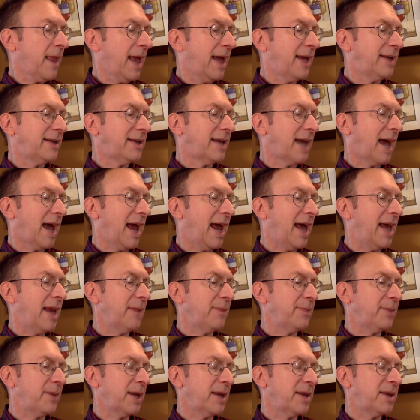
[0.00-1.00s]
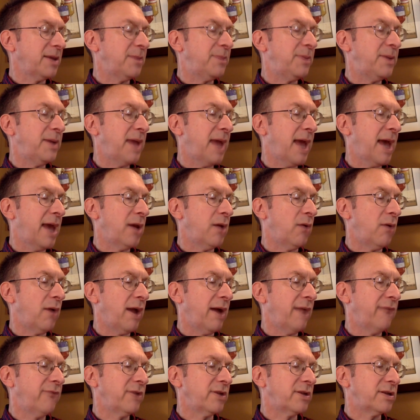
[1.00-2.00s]
And Diana played the piano
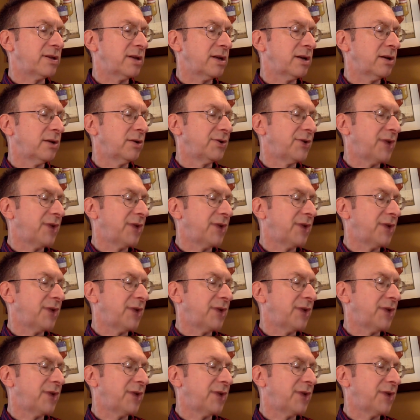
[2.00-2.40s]
every single